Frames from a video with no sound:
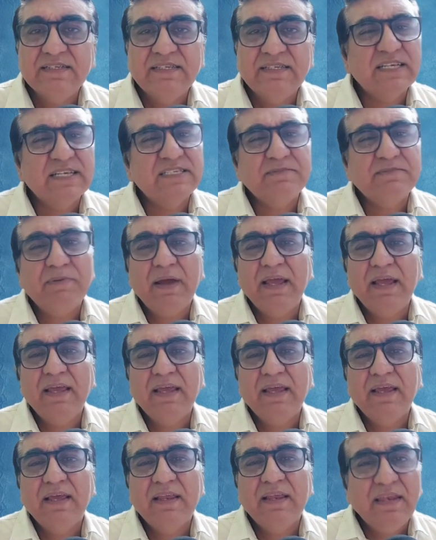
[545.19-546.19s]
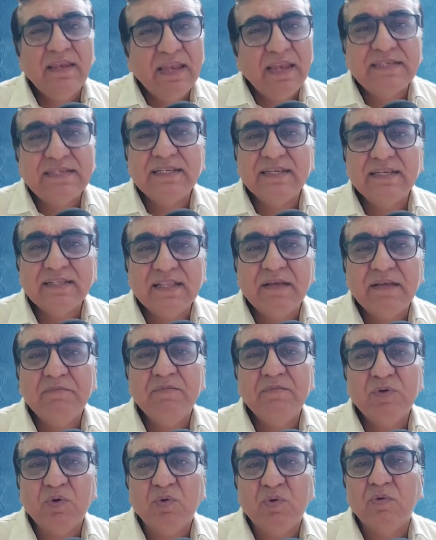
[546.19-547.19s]
just by letting
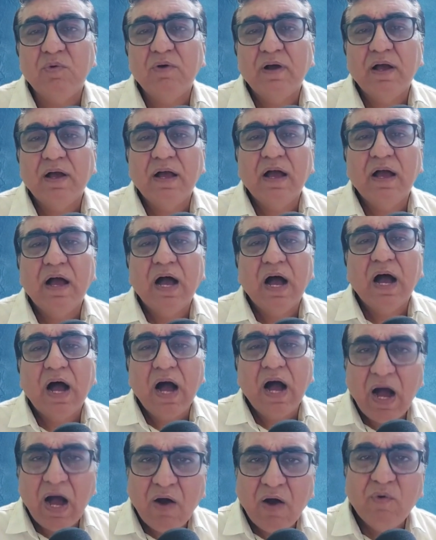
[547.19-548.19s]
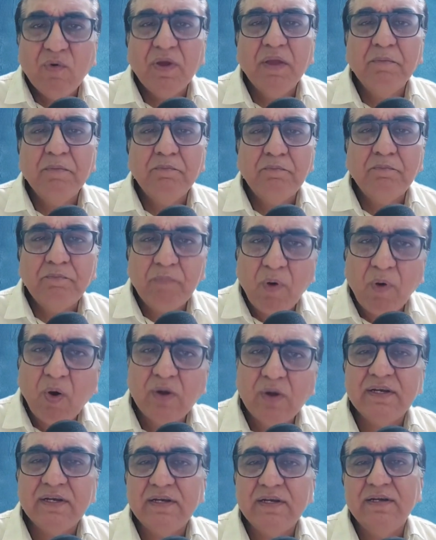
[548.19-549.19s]
them know how
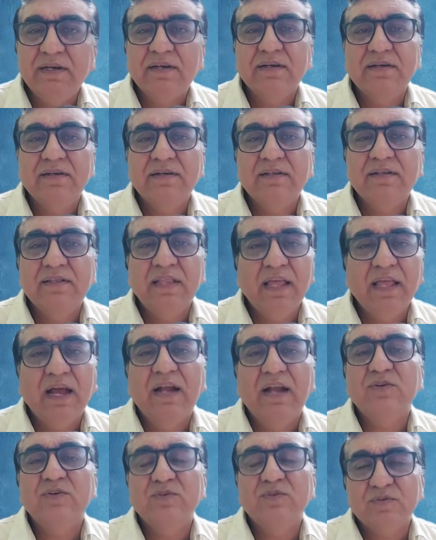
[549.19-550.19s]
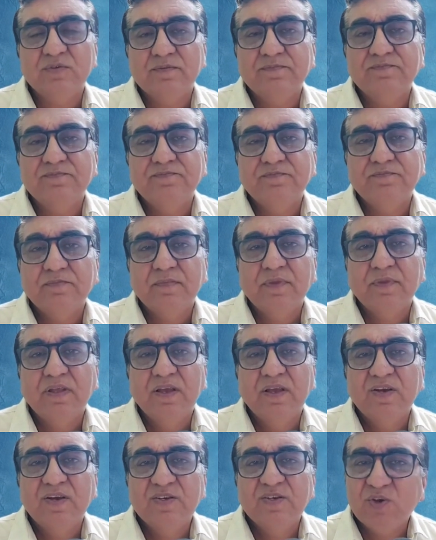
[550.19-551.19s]
important they are to you.
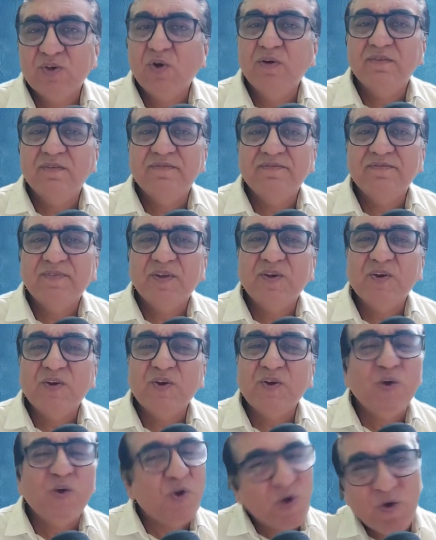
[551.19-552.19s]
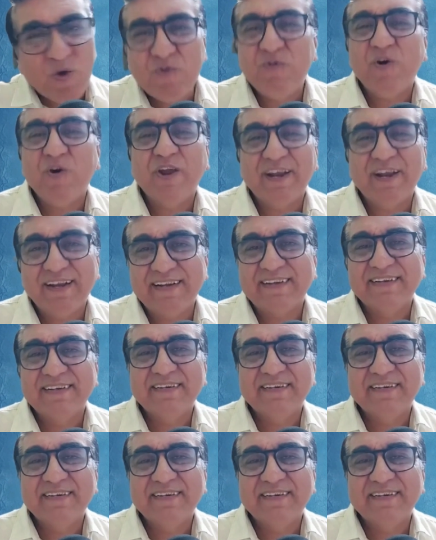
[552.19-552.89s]
So, go for it.